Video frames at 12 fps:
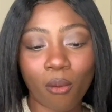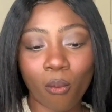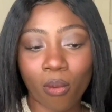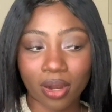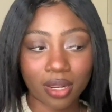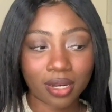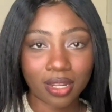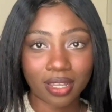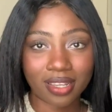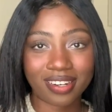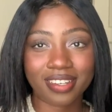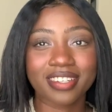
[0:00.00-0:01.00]
what I
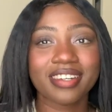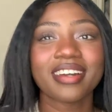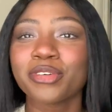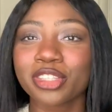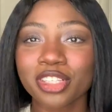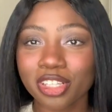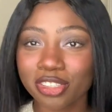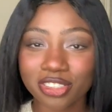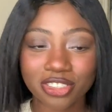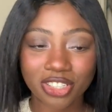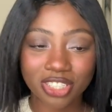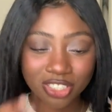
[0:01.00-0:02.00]
did with the leather
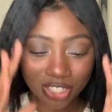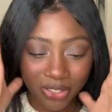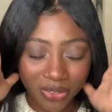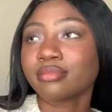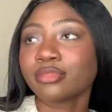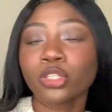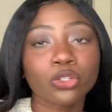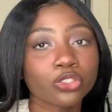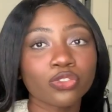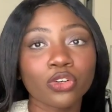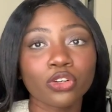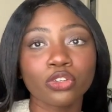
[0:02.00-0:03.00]
trench coat.
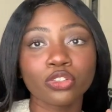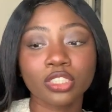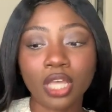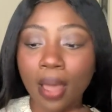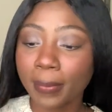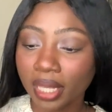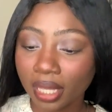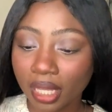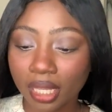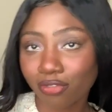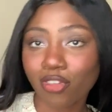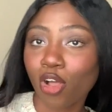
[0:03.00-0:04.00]
Those photos
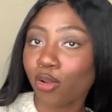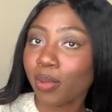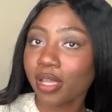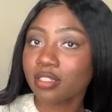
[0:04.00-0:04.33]
coming. Follow my